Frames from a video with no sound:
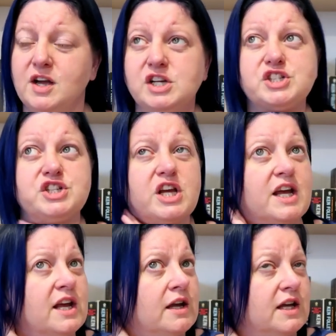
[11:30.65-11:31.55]

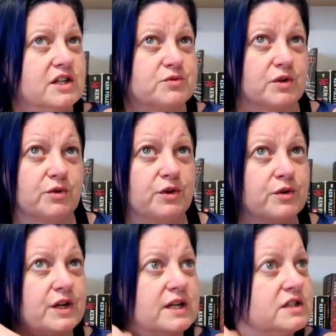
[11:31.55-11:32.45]
She gets
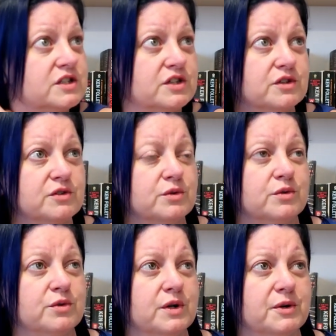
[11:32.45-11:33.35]
recruited
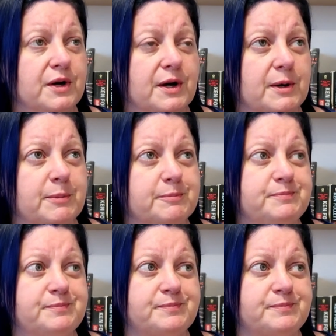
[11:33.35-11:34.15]
to um,